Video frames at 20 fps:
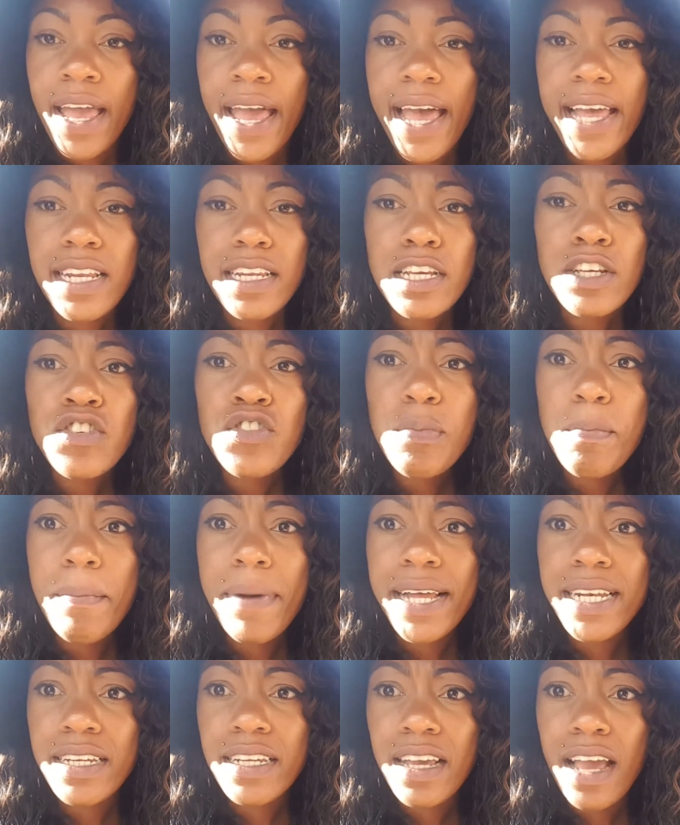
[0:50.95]
And each
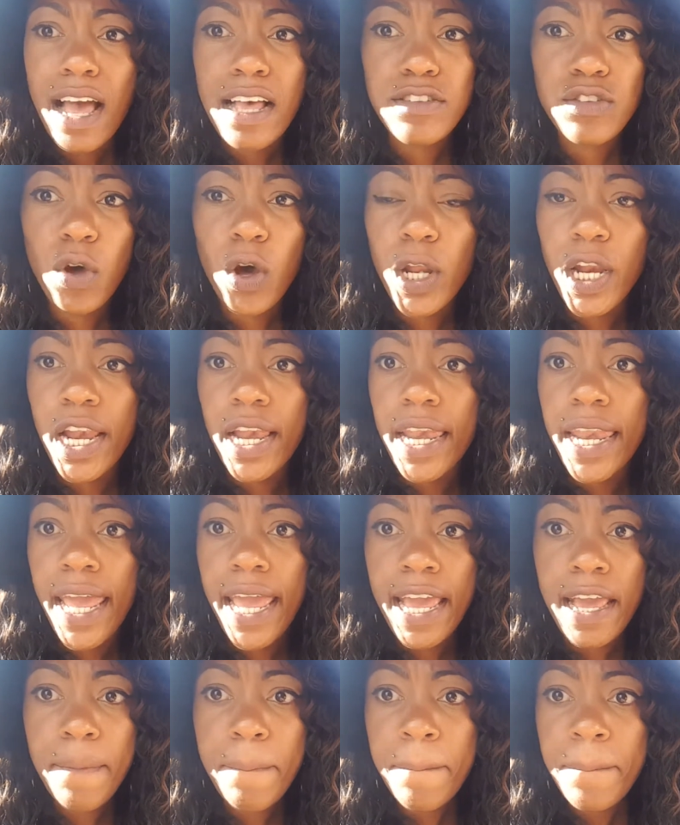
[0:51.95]
money has got a
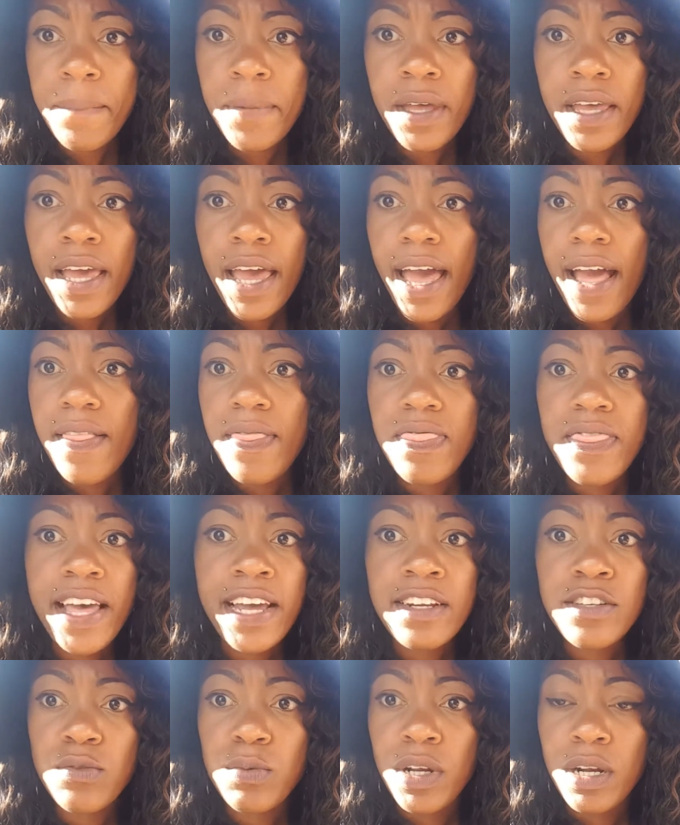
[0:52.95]
name, and
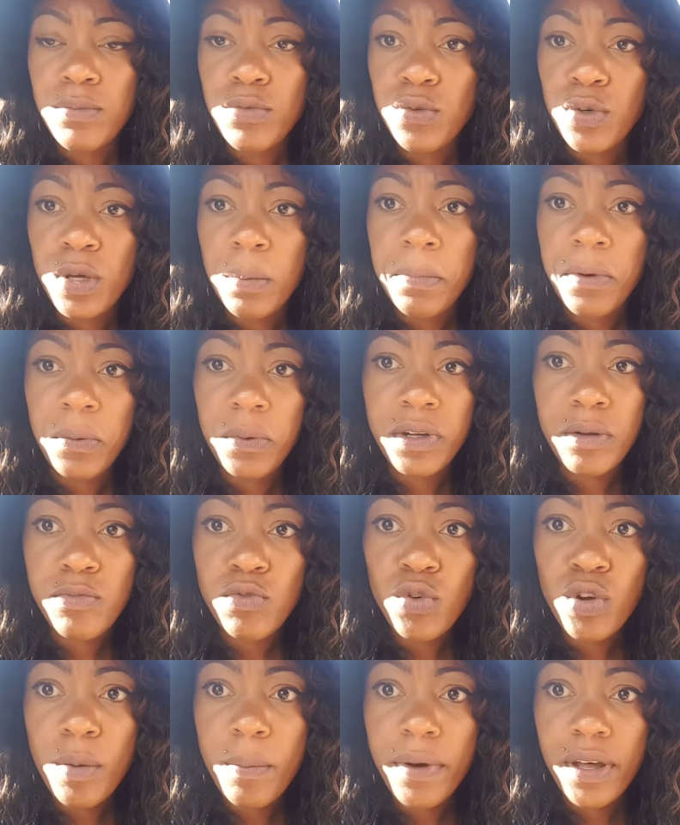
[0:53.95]
that is what I'm talking about when I'm
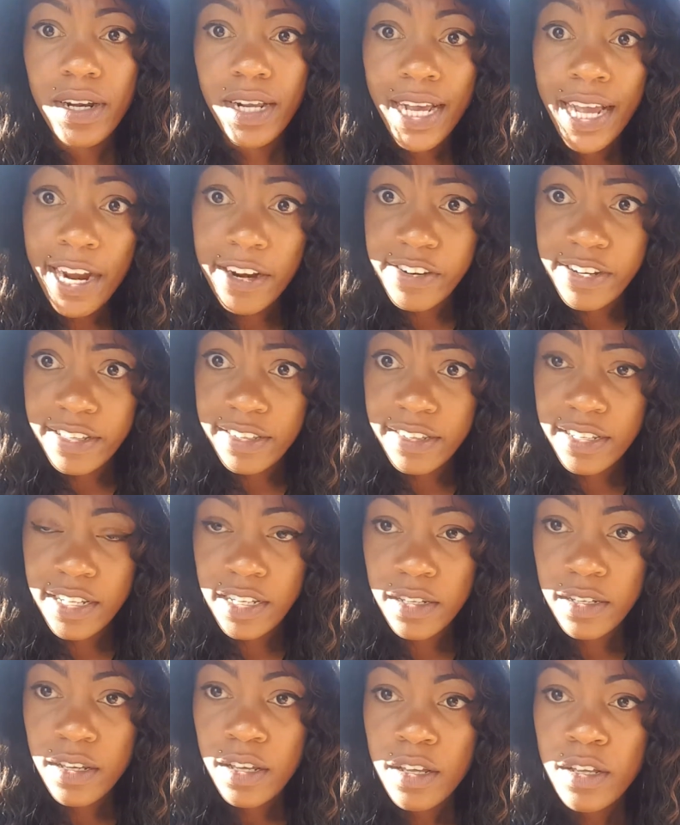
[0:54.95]
talking about a currency.
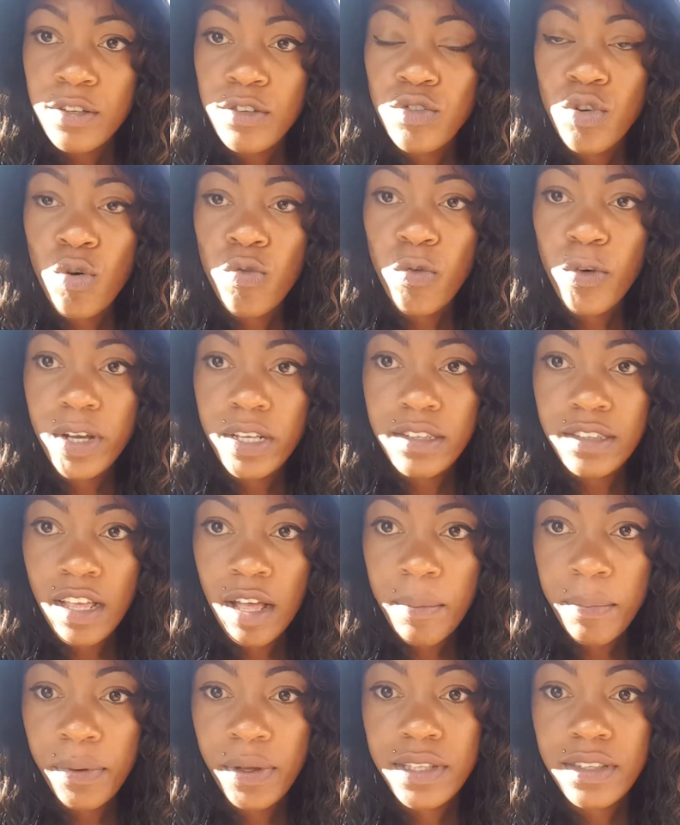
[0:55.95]
So, for
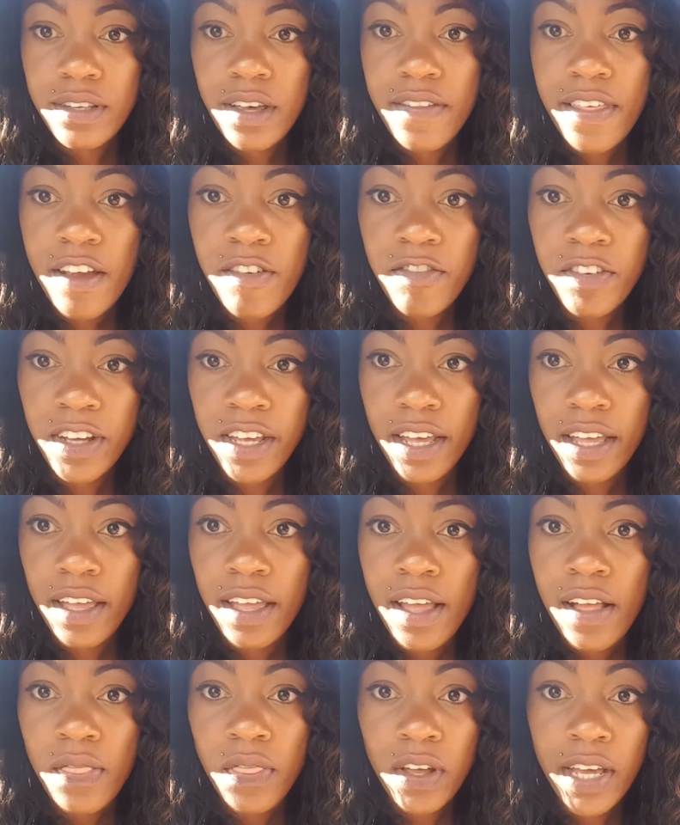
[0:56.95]
example, in South Africa,
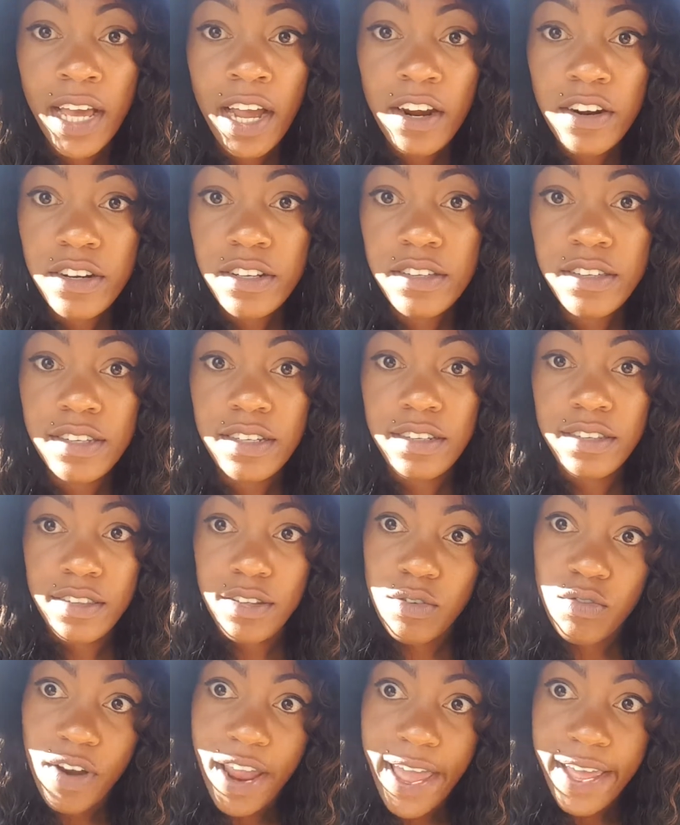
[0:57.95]
the currency is
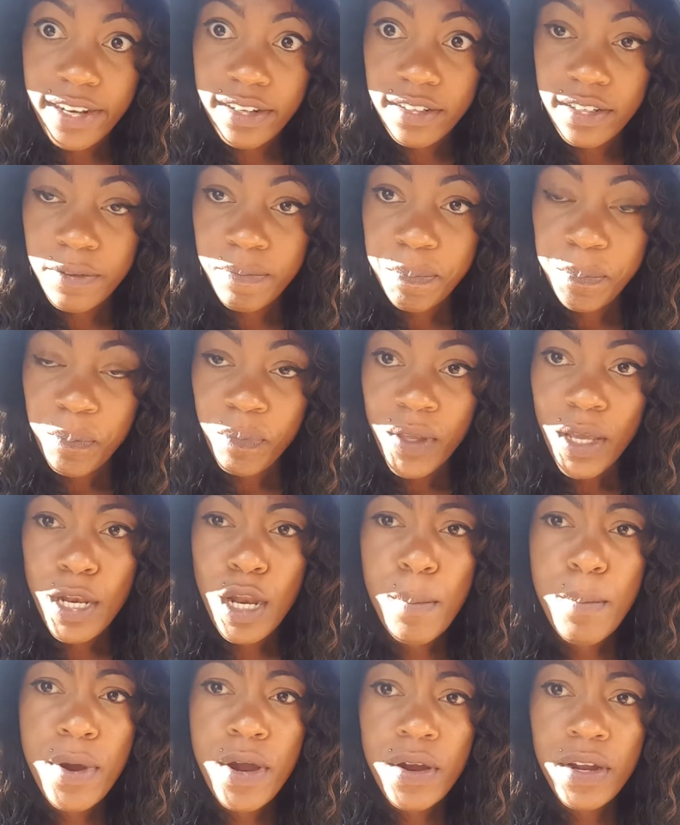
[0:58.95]
the rand. In
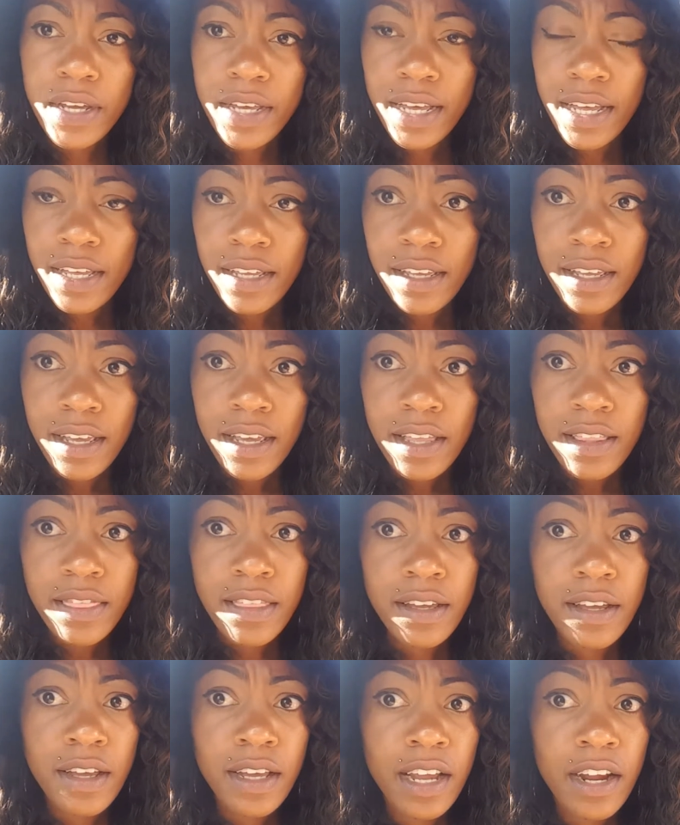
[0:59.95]
America,
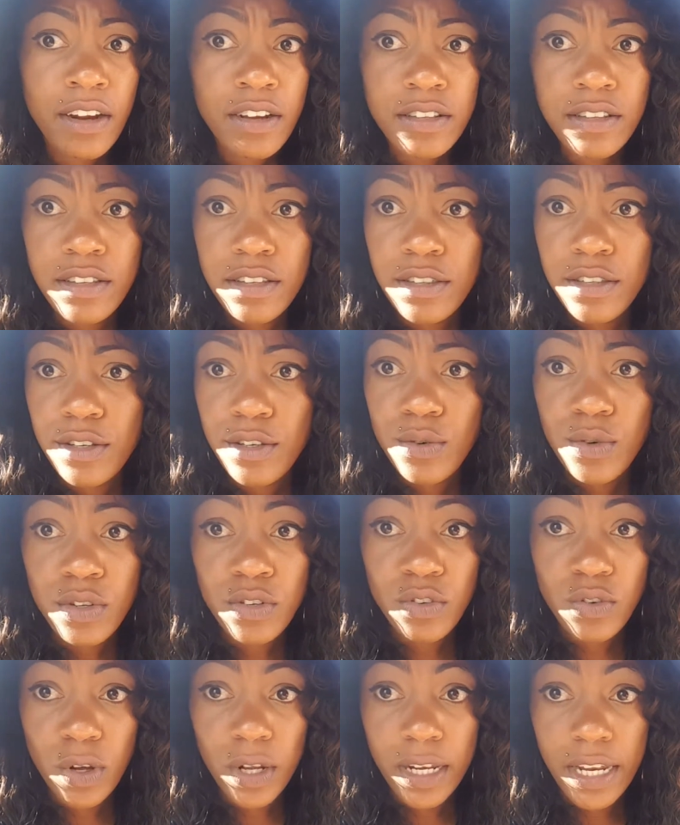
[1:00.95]
the currency is the US
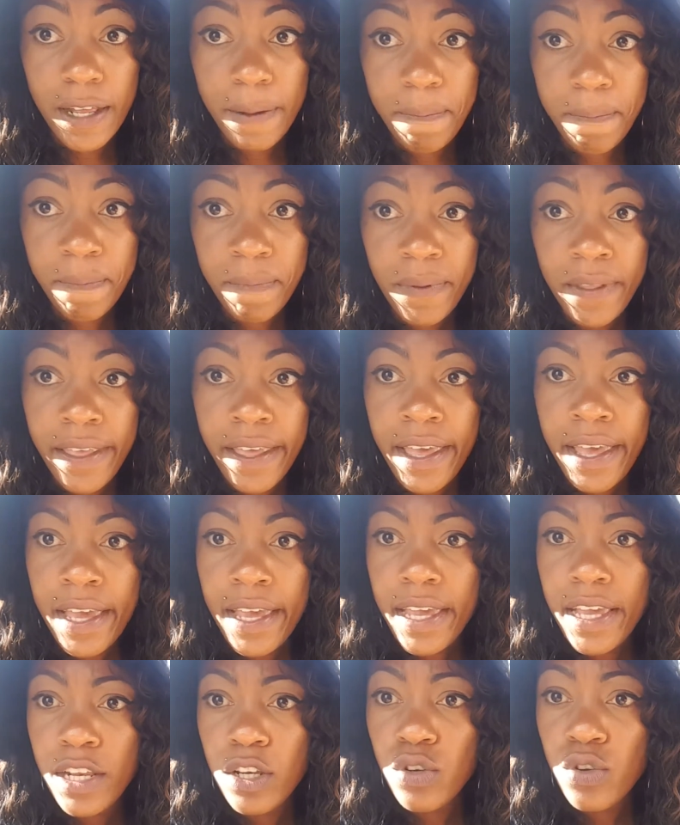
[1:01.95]
dollar.
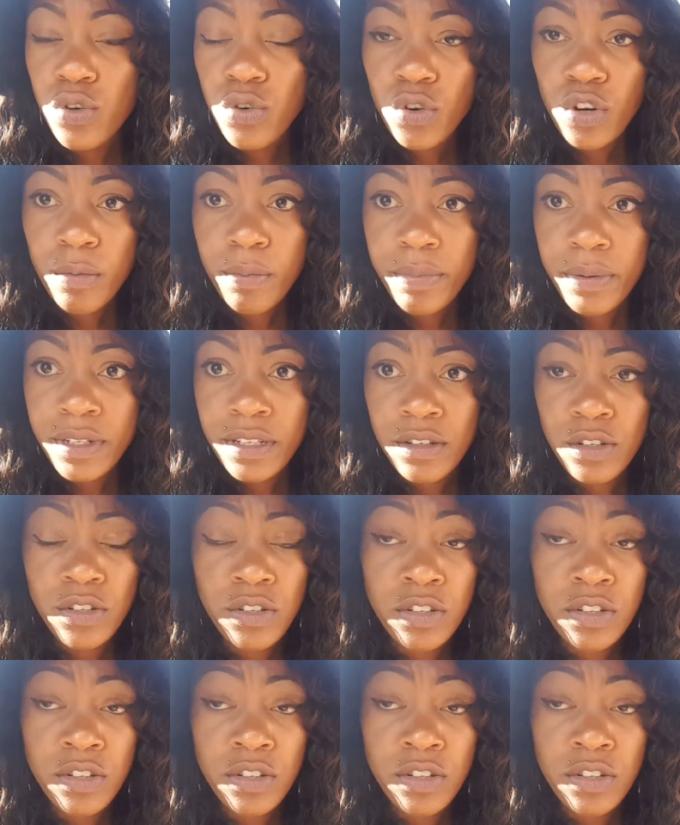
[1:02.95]
In Europe, in